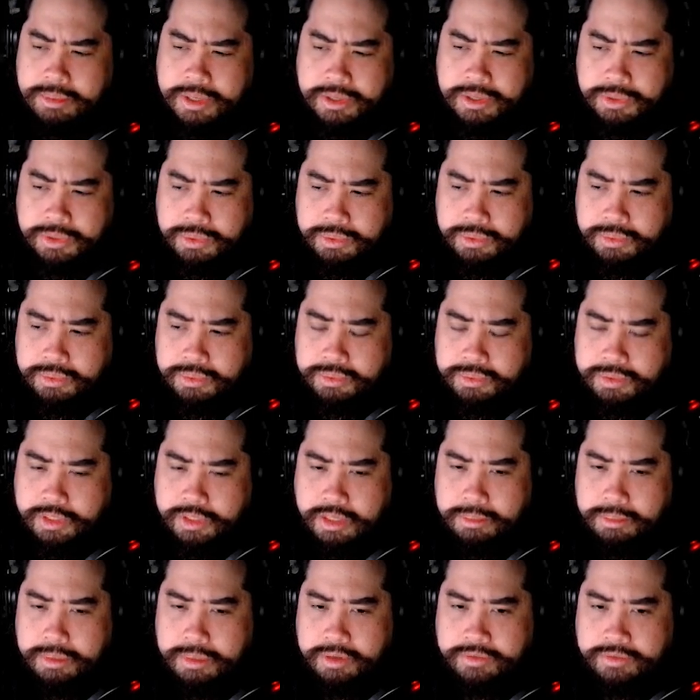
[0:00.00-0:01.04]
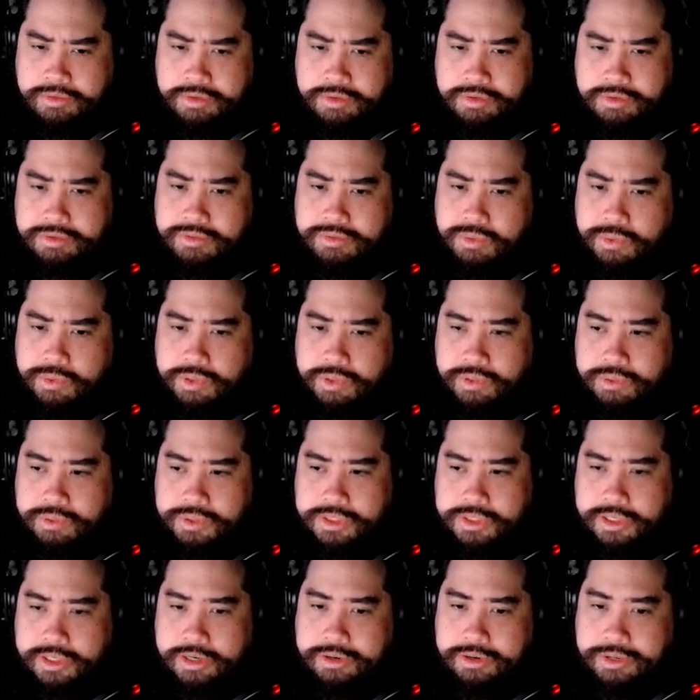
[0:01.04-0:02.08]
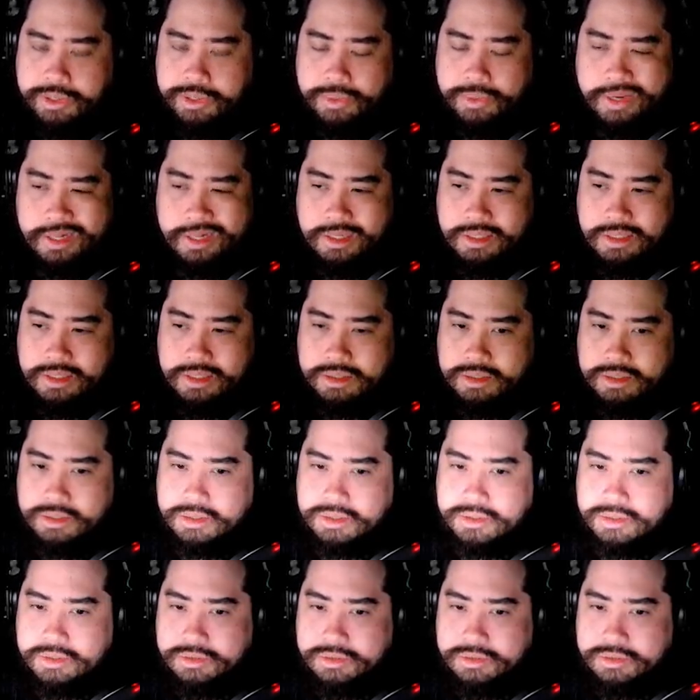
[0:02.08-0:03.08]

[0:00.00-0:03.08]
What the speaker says: a new debuffer for the new scenario at least.